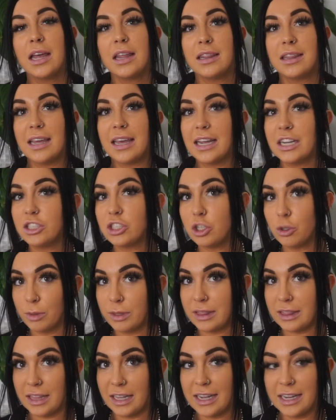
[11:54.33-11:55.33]
The issue
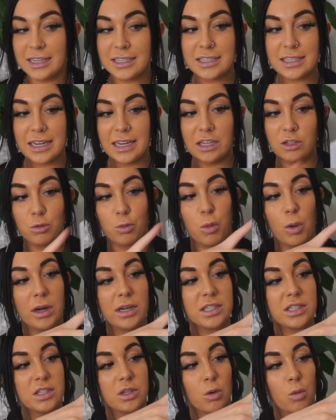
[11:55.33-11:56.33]
with this is
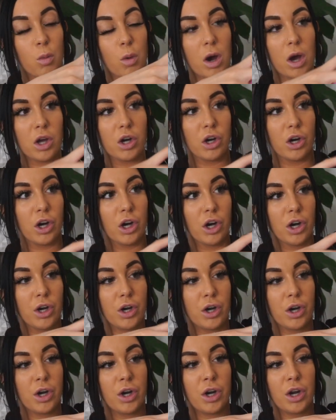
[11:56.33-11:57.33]
once the water
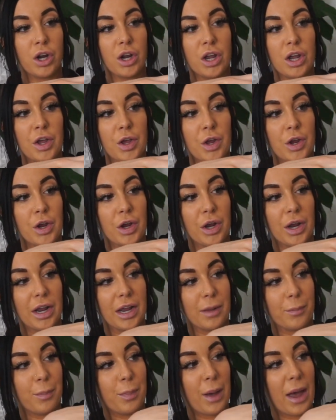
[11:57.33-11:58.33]

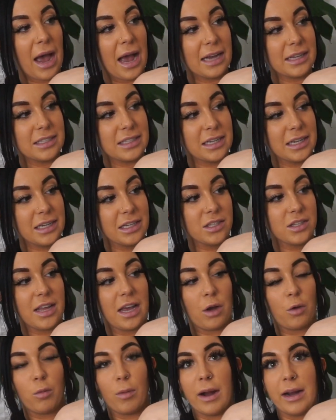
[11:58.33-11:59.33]
passes
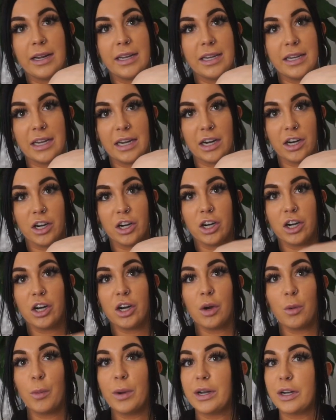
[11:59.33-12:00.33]
like right
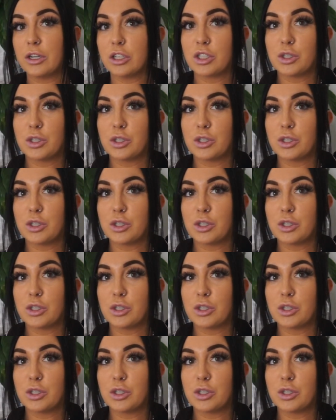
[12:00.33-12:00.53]
here, when you're